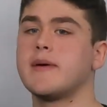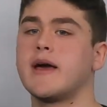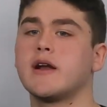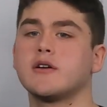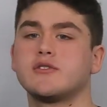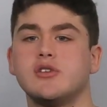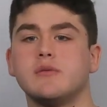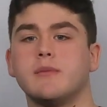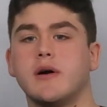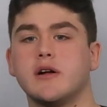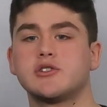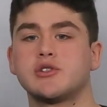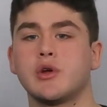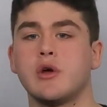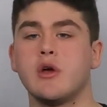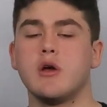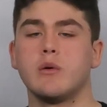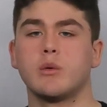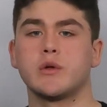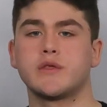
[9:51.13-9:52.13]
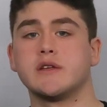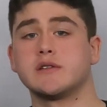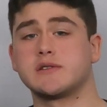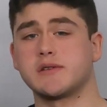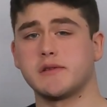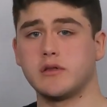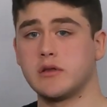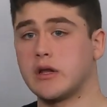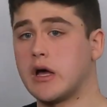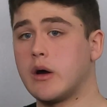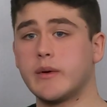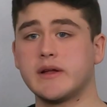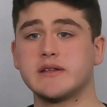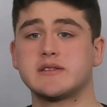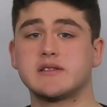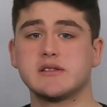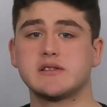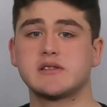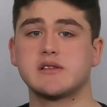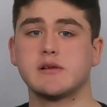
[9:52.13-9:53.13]
matter too much with this low-end
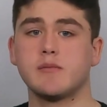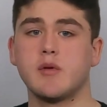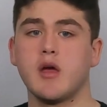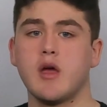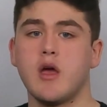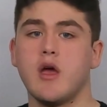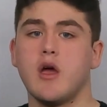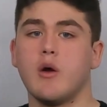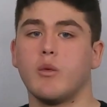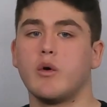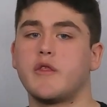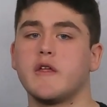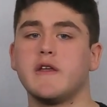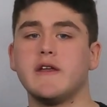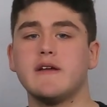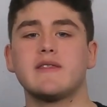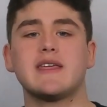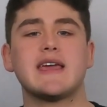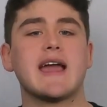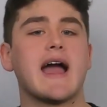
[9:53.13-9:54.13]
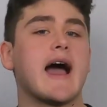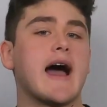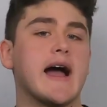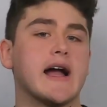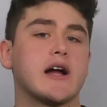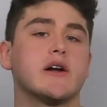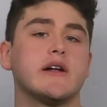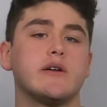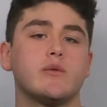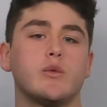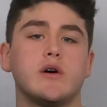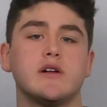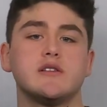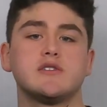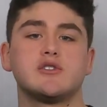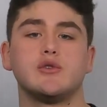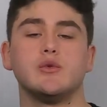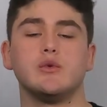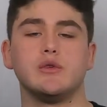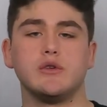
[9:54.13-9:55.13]
system, with any of the higher-end
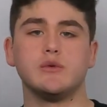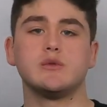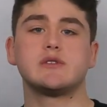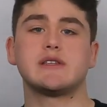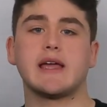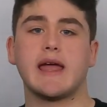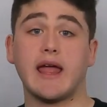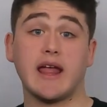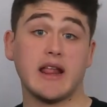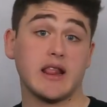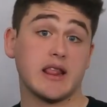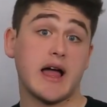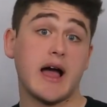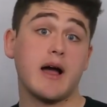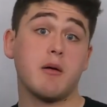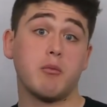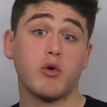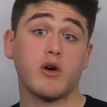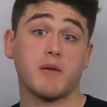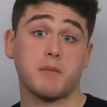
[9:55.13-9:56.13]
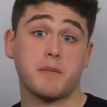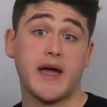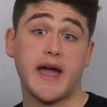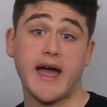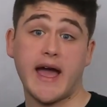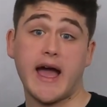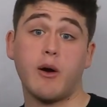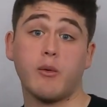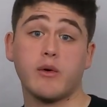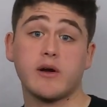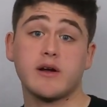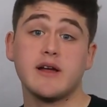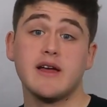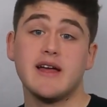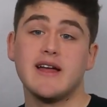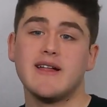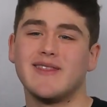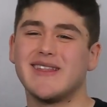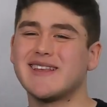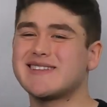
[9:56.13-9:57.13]
ones who use a lot more power,
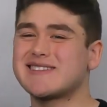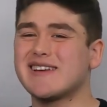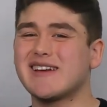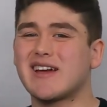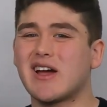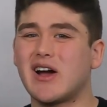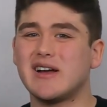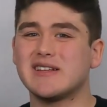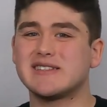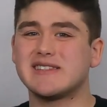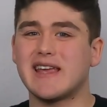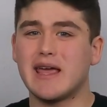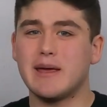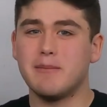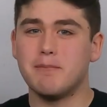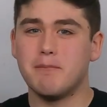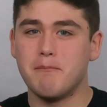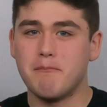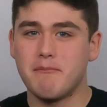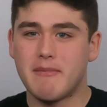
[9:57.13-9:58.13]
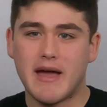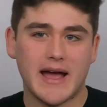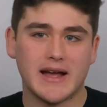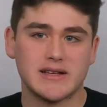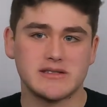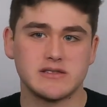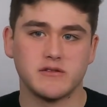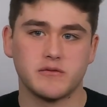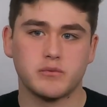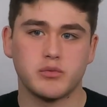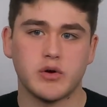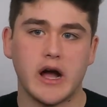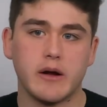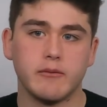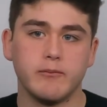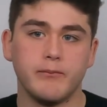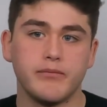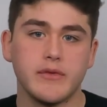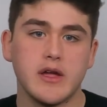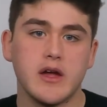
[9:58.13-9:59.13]
this can cause a massive
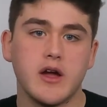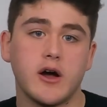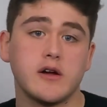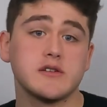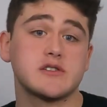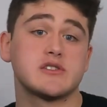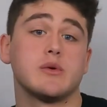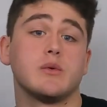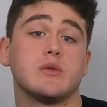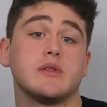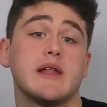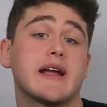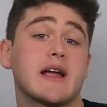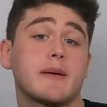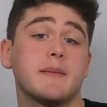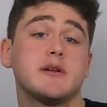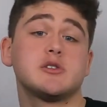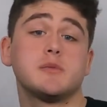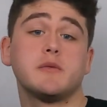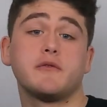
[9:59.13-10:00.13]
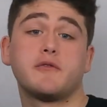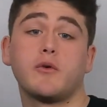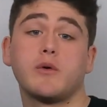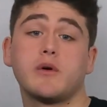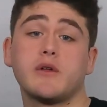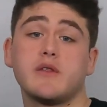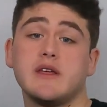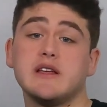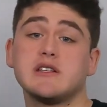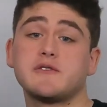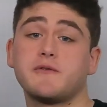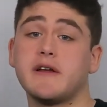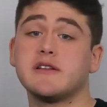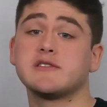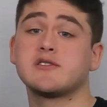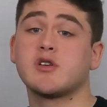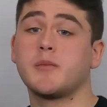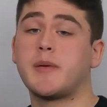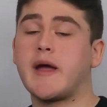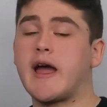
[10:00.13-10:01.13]
problem. Also, like I mentioned before, these
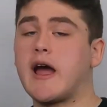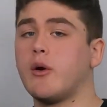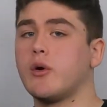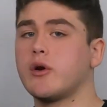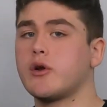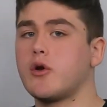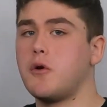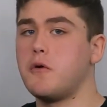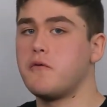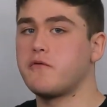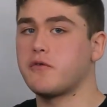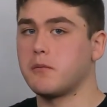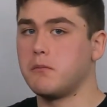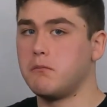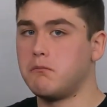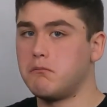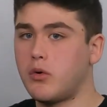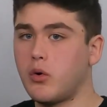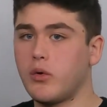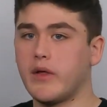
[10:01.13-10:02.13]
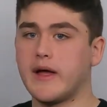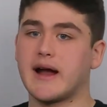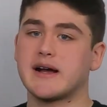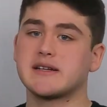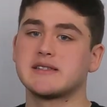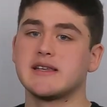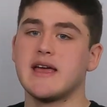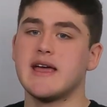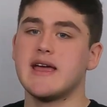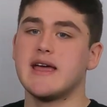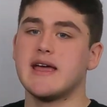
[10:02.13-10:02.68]
fans are powered over Molex,